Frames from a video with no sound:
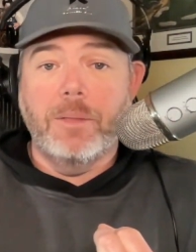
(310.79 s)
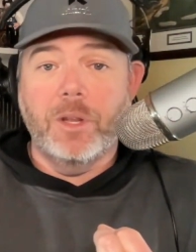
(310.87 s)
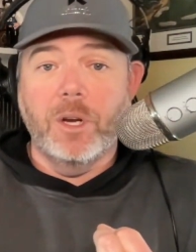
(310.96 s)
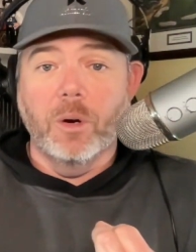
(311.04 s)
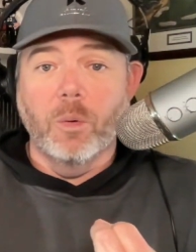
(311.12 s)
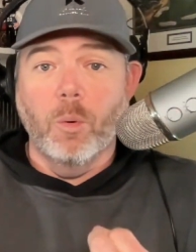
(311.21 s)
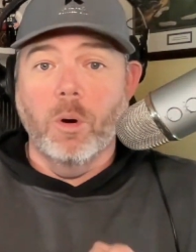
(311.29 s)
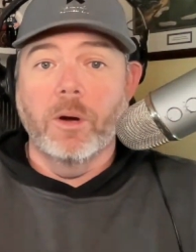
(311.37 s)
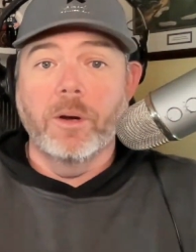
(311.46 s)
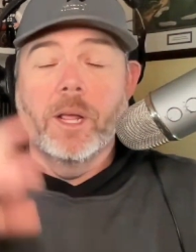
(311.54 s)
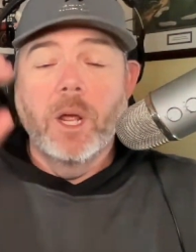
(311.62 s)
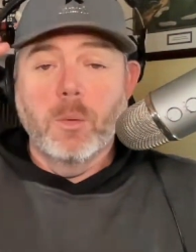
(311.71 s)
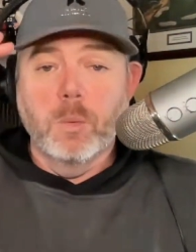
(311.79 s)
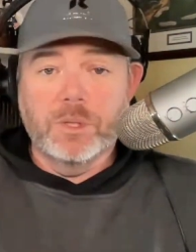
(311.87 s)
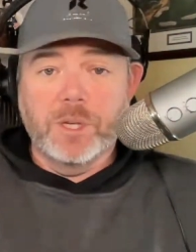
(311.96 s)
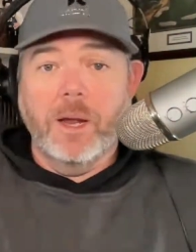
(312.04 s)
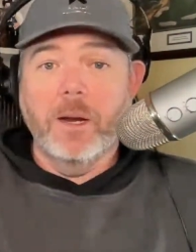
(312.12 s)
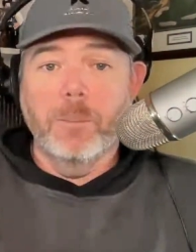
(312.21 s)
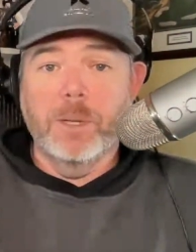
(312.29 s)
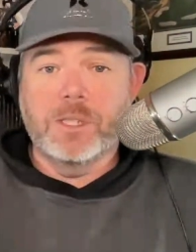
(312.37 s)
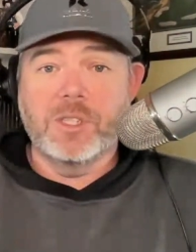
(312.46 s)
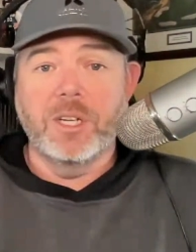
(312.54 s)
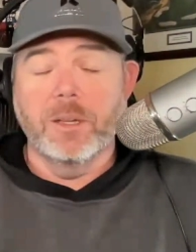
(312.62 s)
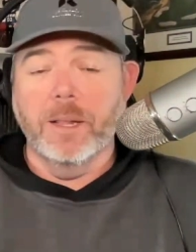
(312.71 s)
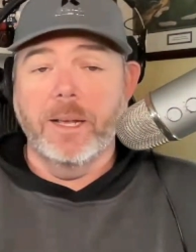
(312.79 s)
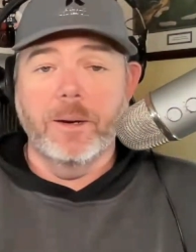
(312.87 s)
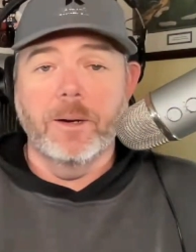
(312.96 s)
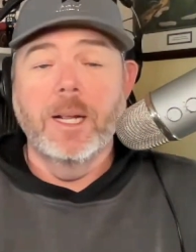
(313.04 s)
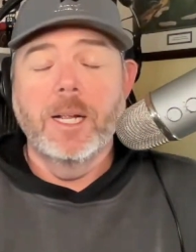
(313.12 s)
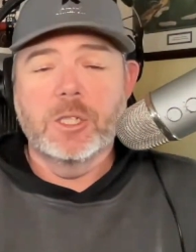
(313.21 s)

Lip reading: the Year award, retirement, see you later.